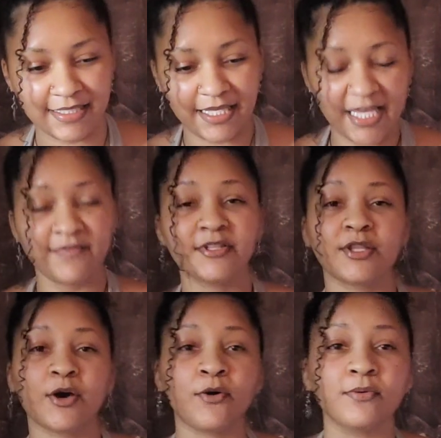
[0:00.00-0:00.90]
even
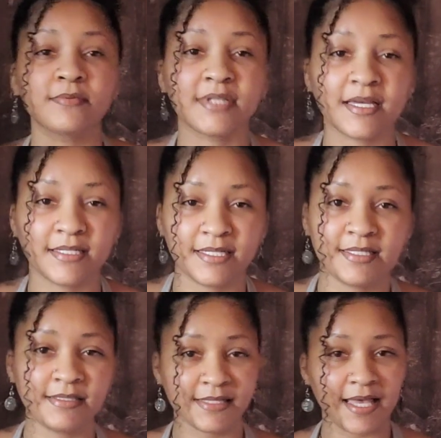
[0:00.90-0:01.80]
though that
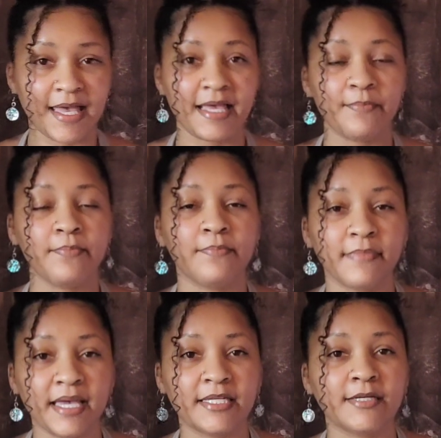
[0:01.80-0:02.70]
is a
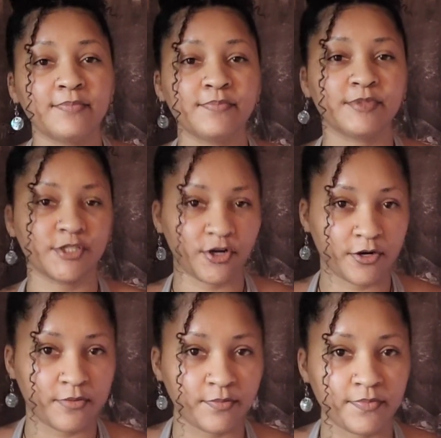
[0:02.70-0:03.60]
made up
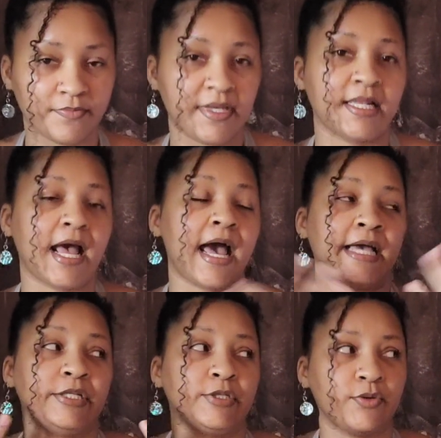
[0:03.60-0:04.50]
term and
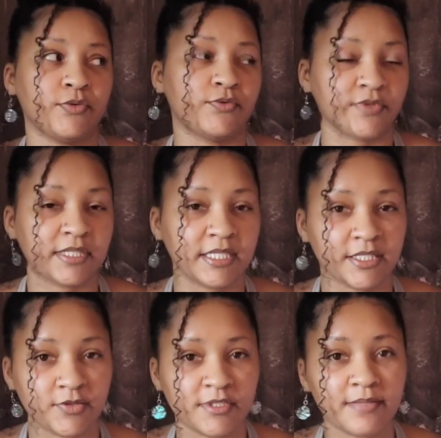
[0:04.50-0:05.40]
I don't really
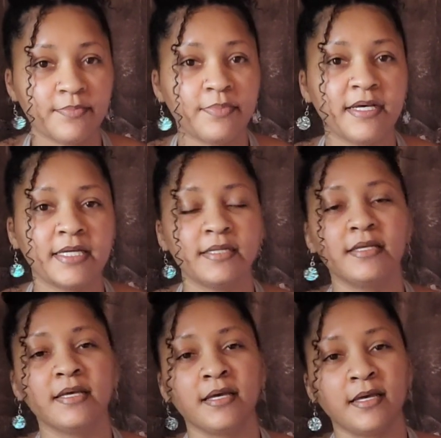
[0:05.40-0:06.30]
use it, but
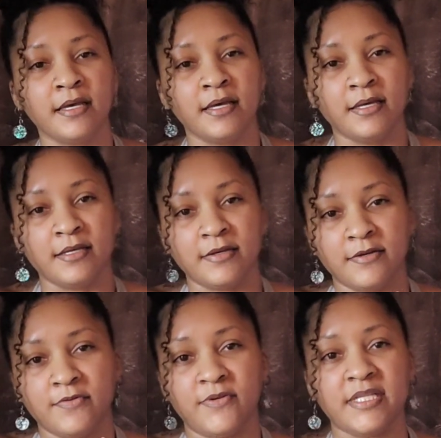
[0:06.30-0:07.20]

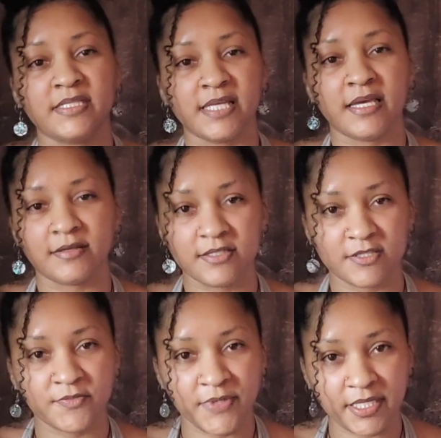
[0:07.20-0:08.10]
for the sake of this
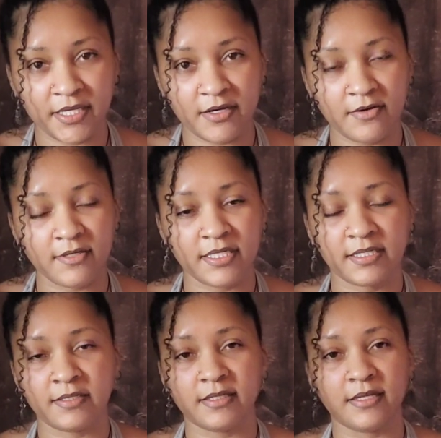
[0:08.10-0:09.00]
video,
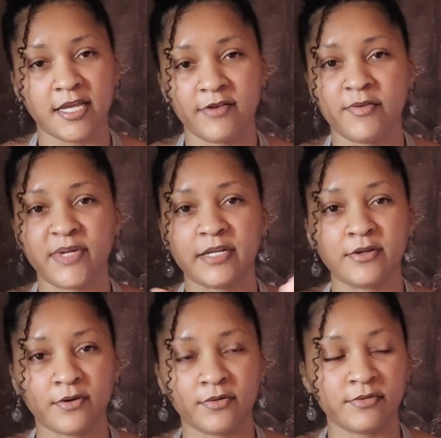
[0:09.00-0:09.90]
and everybody
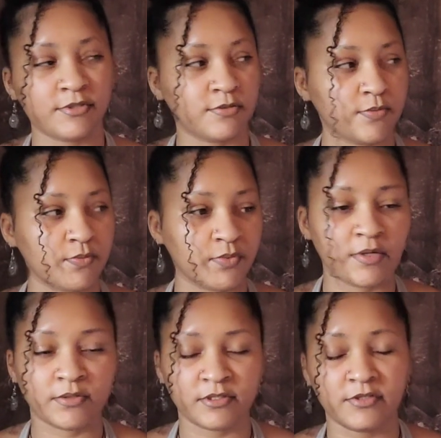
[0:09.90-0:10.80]
knows
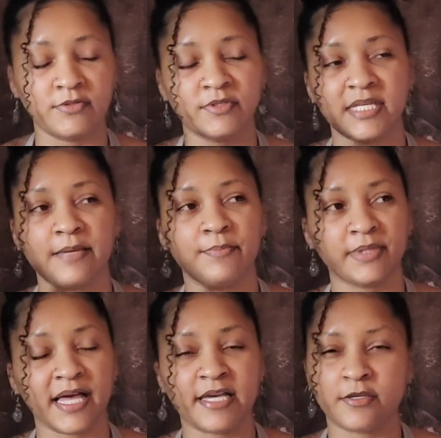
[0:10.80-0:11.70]
when you say
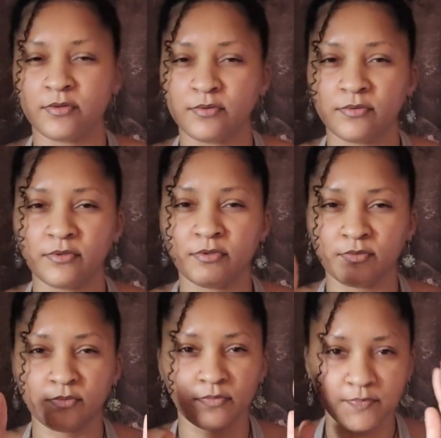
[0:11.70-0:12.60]
black,
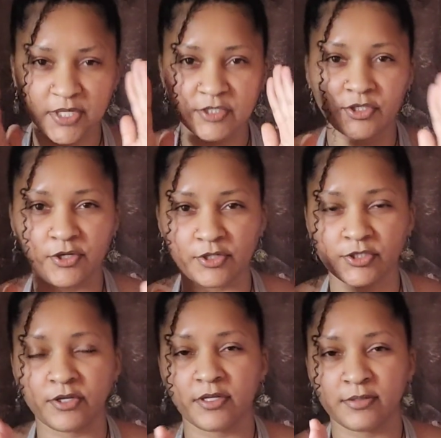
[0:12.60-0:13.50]
you picture a
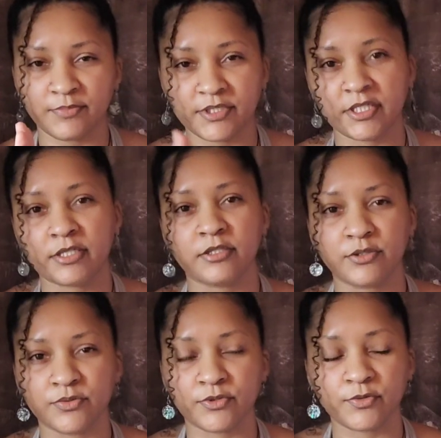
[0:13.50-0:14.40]
certain particular
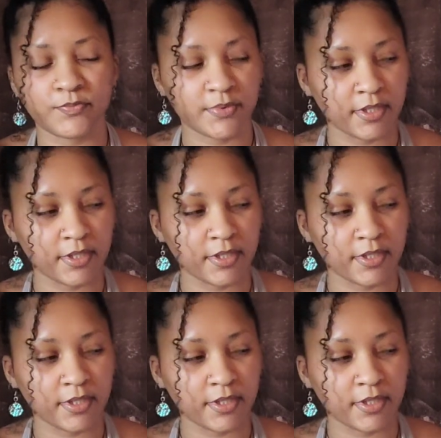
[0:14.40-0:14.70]
group.